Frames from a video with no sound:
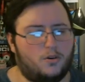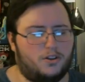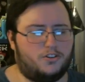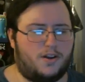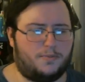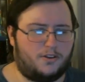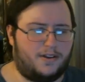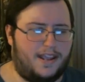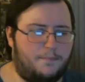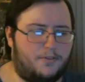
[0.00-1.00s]
Only dropped
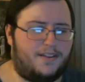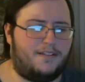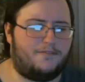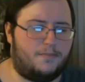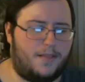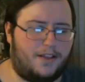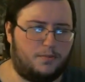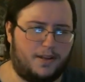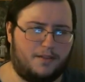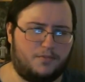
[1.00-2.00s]
38% from last
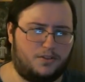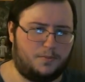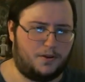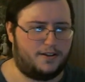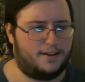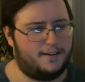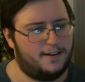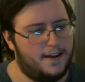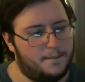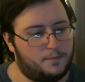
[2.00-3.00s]
weekend, which is pretty
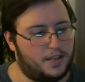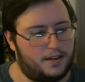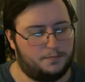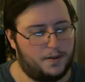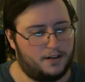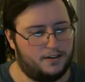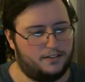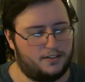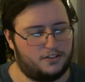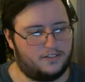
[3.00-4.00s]
good. Yeah, it's better
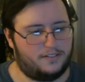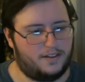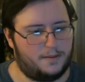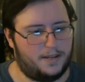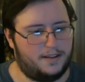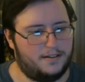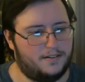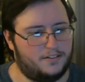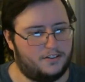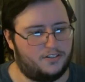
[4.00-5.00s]
than Sergeant Stubby.
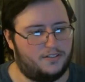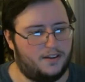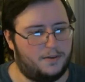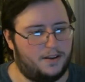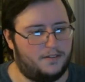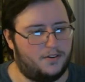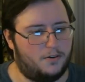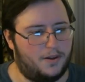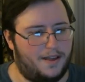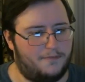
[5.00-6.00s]
Sergeant Stubby, I don't even
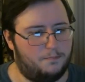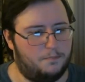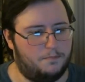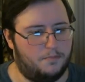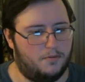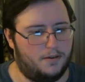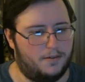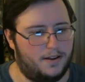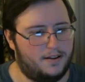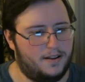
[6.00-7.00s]
know where that boy
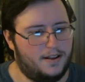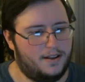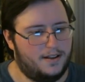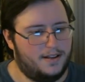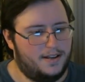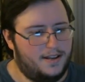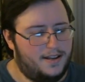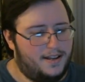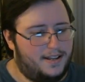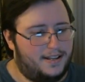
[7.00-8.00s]
went.
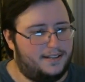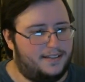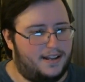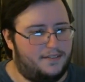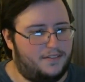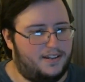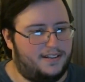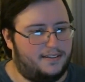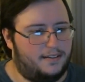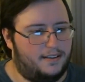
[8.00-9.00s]
He's not even in
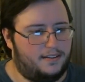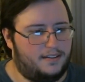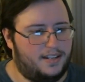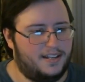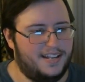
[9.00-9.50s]
this list.